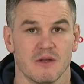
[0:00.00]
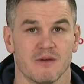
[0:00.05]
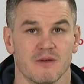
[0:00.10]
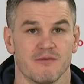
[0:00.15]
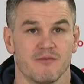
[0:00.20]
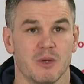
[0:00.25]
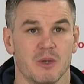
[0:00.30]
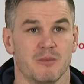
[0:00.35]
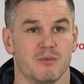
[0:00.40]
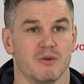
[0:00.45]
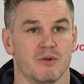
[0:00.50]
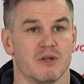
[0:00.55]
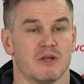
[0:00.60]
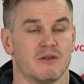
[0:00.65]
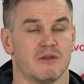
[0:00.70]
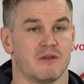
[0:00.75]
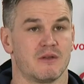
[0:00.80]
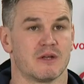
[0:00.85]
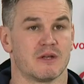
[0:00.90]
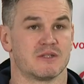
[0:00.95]
have people that,
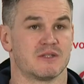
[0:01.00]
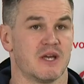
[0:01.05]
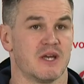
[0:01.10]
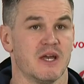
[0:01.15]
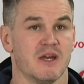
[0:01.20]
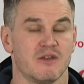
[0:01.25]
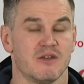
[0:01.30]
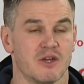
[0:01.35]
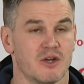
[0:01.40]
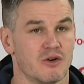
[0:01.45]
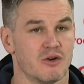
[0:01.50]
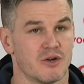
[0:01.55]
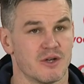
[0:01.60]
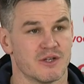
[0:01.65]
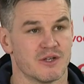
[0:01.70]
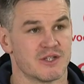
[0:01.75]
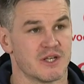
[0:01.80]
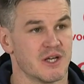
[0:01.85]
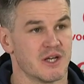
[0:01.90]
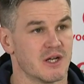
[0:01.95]
that say it to you, or you
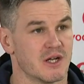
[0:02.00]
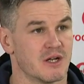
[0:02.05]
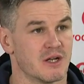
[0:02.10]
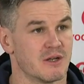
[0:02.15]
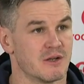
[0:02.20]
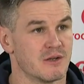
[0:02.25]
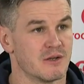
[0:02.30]
see it on,